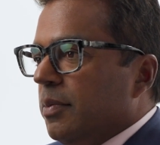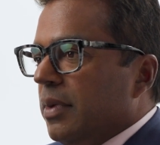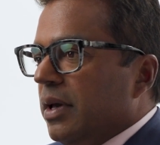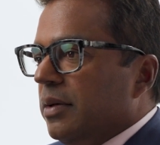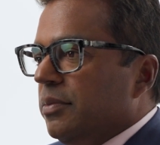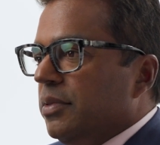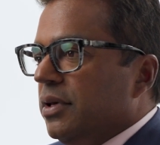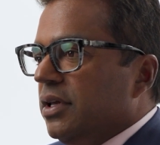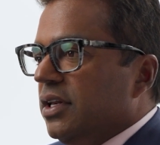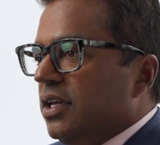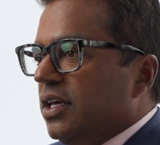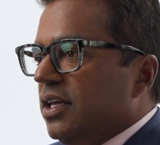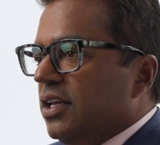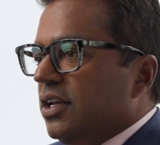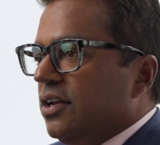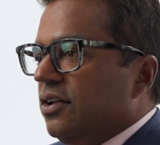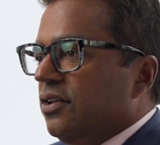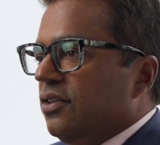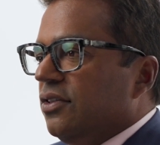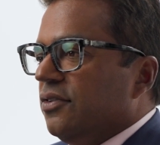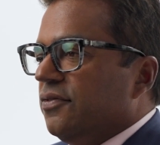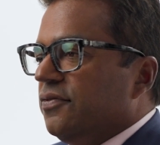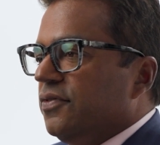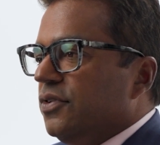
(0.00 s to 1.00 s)
may be needed
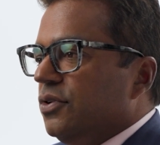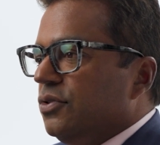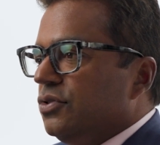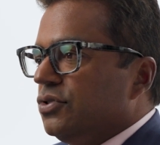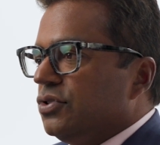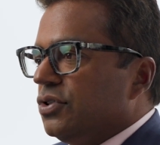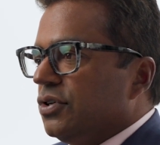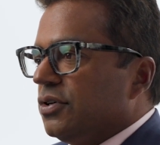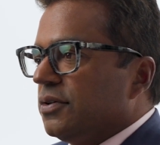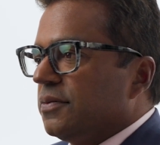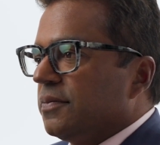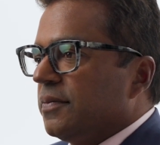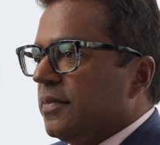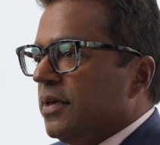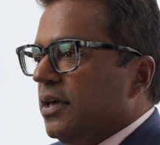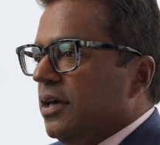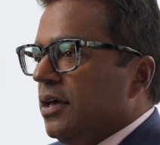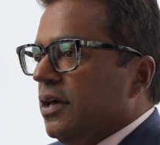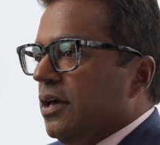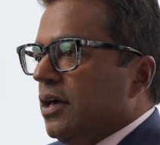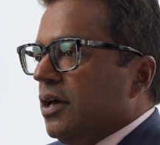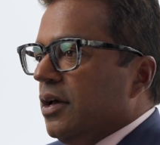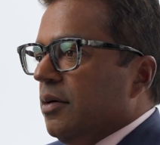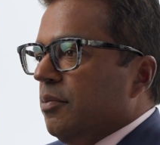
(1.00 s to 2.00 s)
in the future,
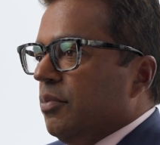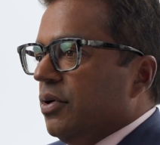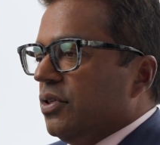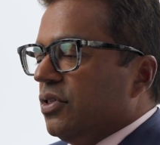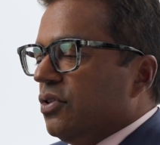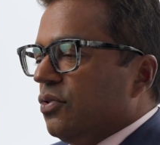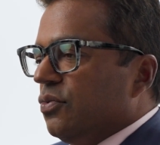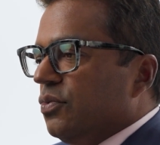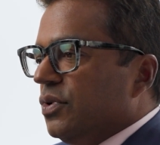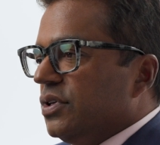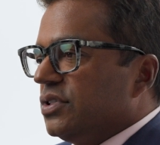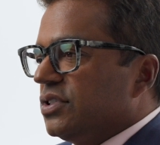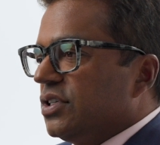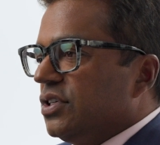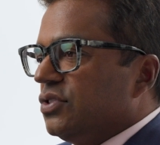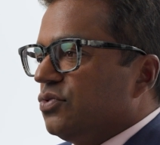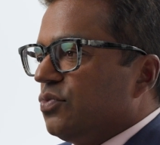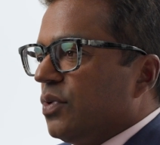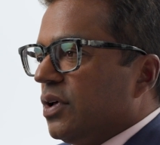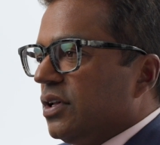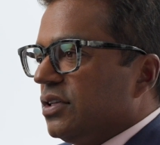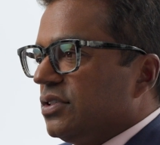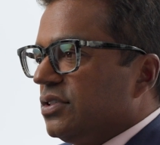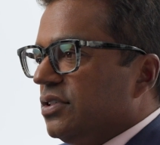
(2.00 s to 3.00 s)
but the risk is
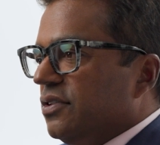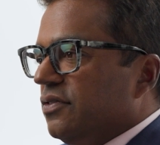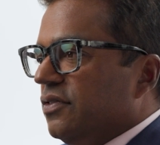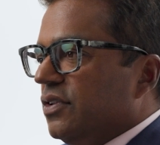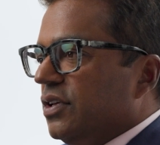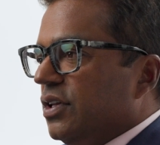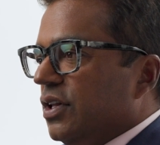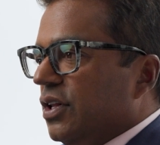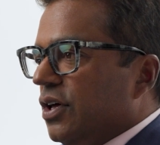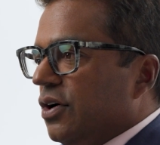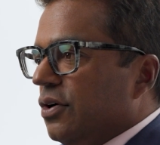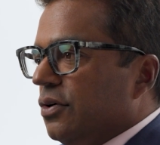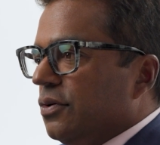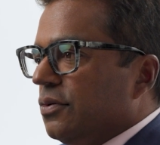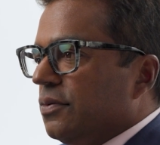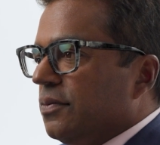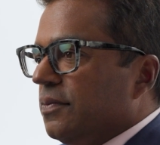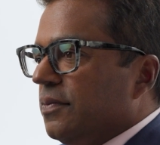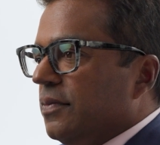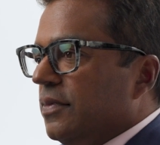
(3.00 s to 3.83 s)
relatively low.